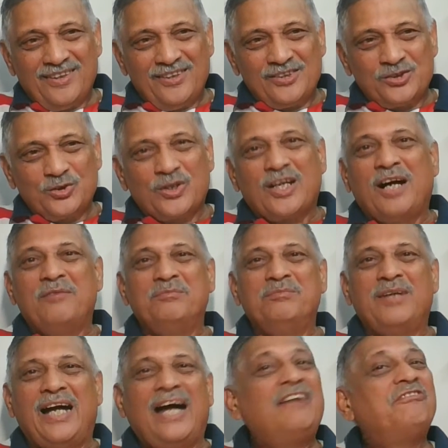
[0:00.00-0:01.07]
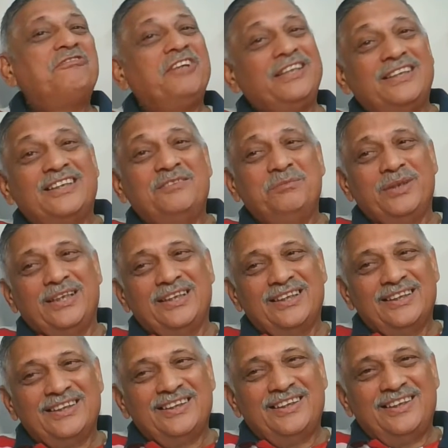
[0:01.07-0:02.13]
So come, have faith in me,
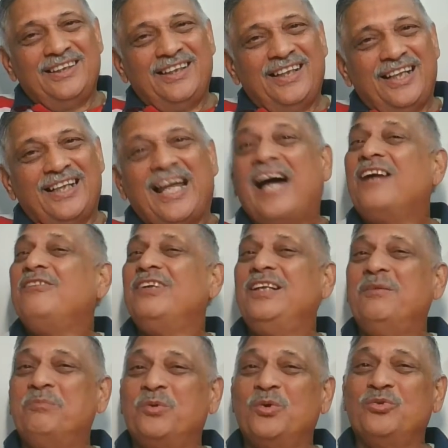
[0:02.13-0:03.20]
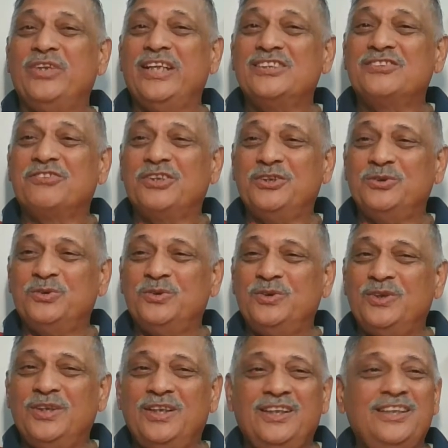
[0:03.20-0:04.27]
and I will improve things for you,
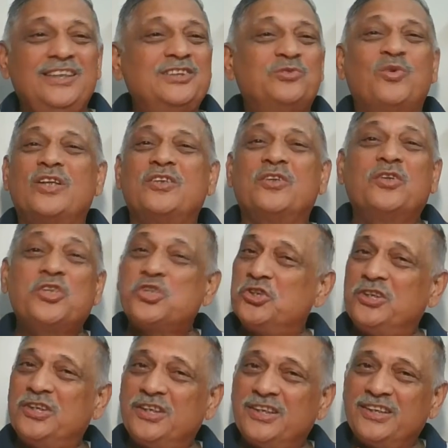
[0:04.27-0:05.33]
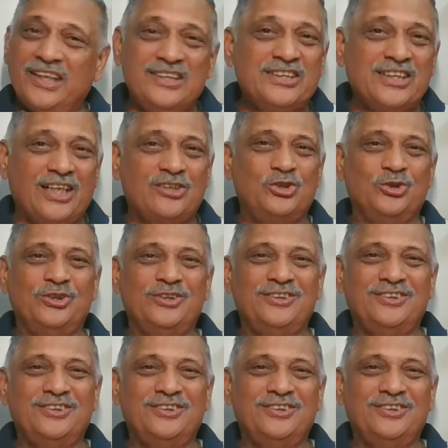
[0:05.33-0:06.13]
is what Krishna tells Arjun.